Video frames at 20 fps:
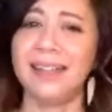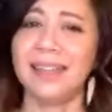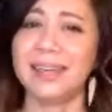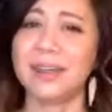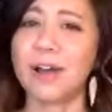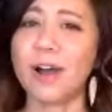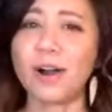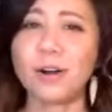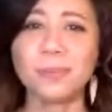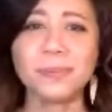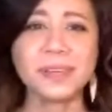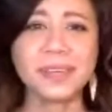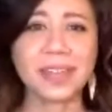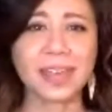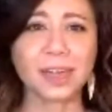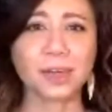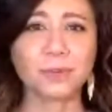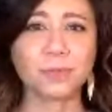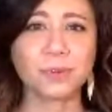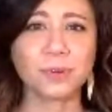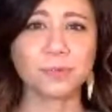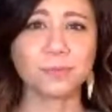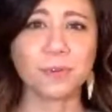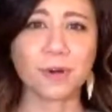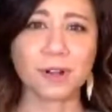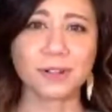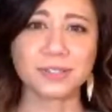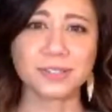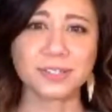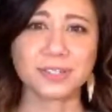It all began when
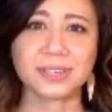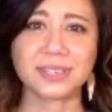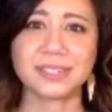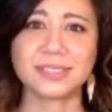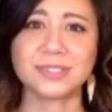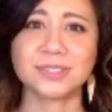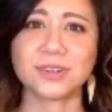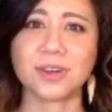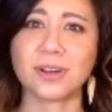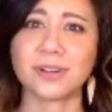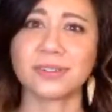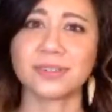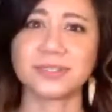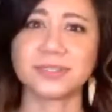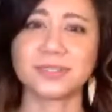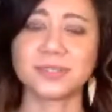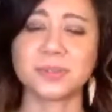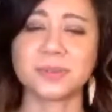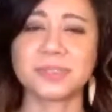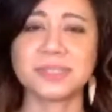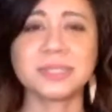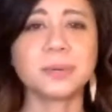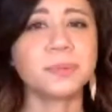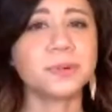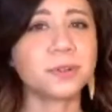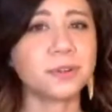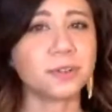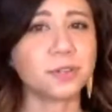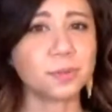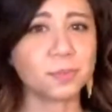Walt took his daughters to a
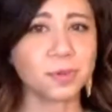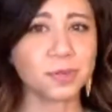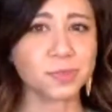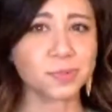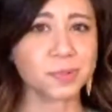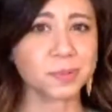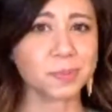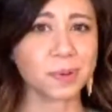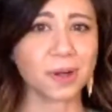typical amusement